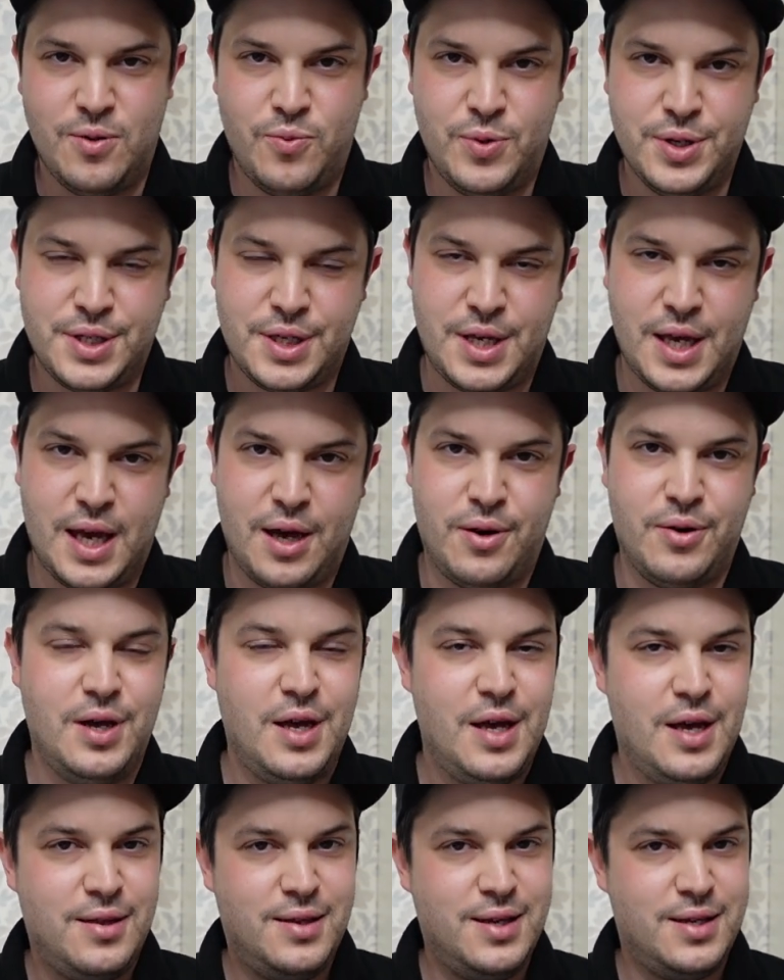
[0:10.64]
In Whisky Out,
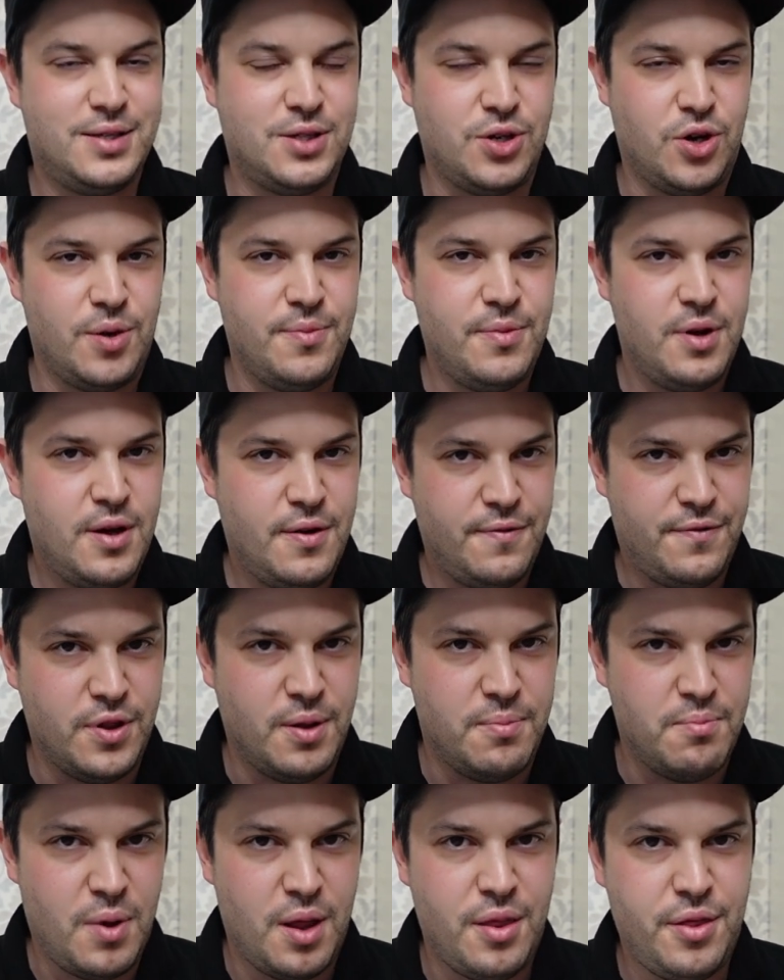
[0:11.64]
this time for
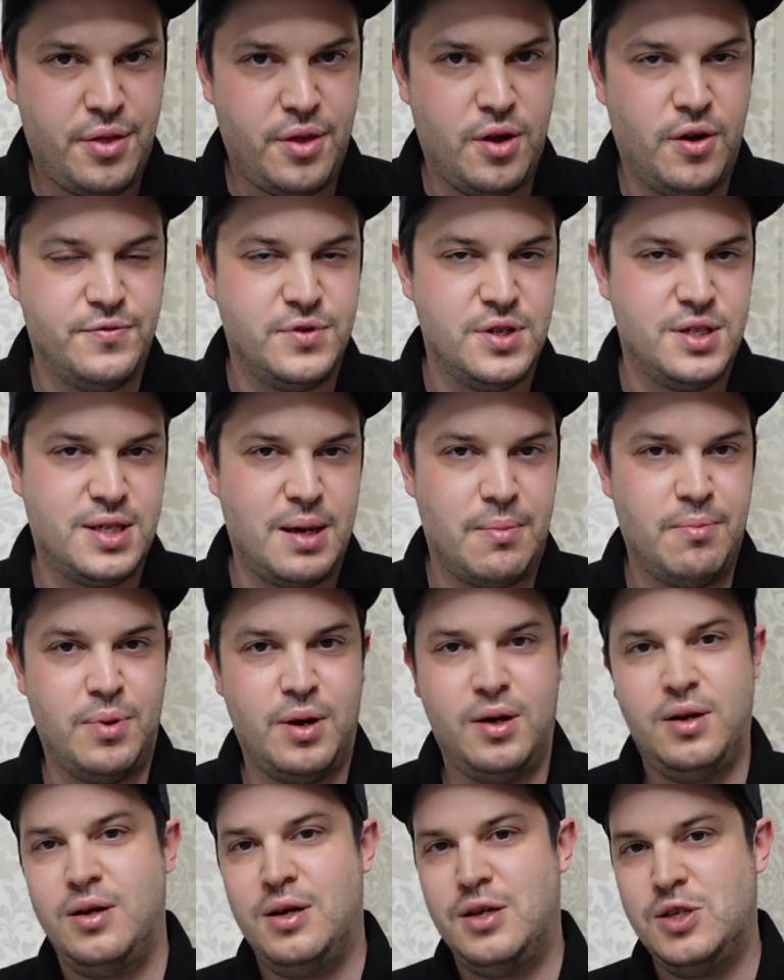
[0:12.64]
the month of
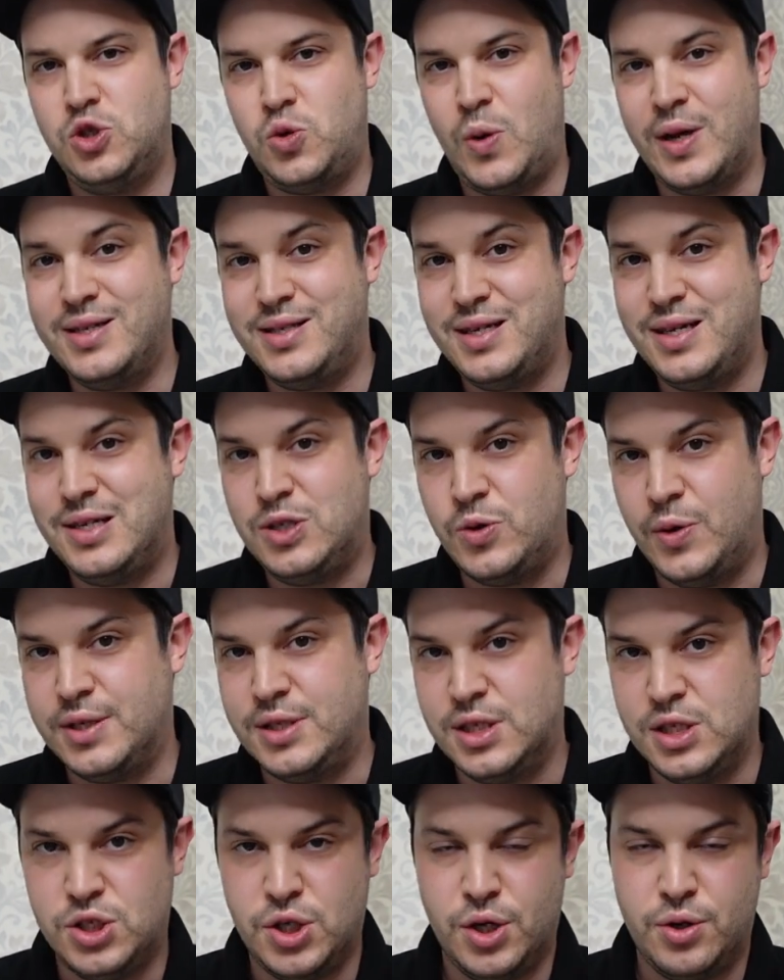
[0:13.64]
December
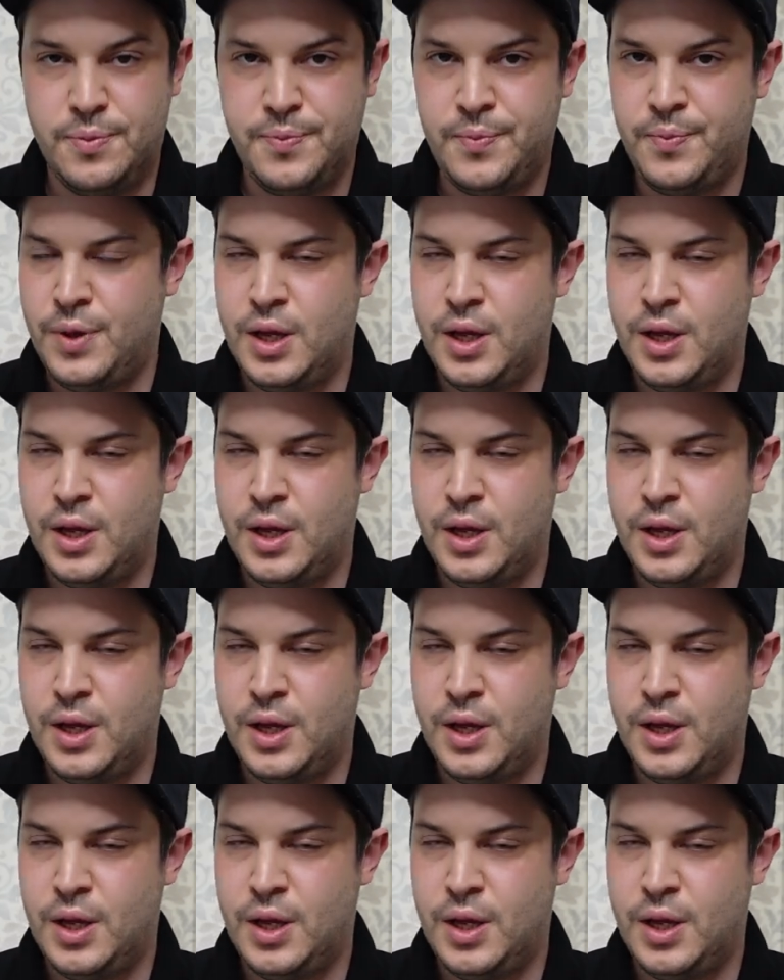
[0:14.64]
2022.